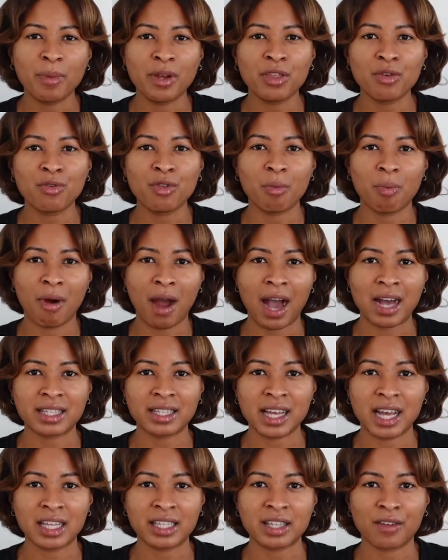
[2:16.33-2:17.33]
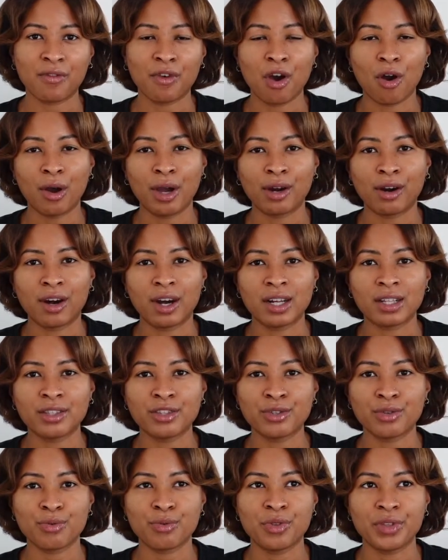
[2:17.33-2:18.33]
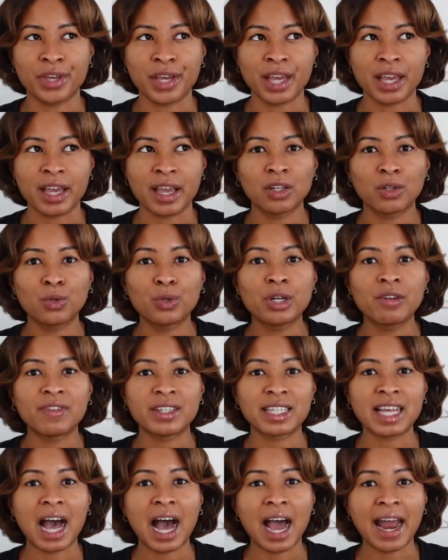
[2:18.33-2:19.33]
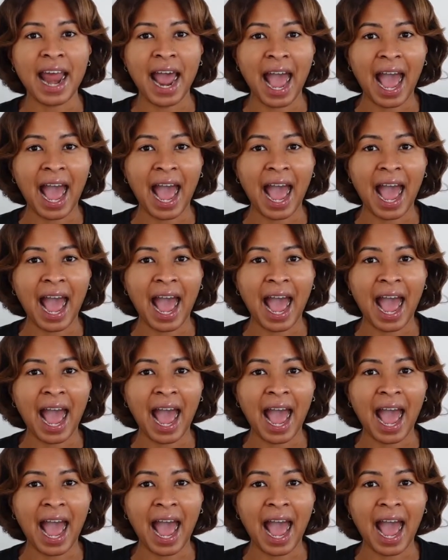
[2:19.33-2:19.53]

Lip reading: me through the process of going on to the Louis Vuitton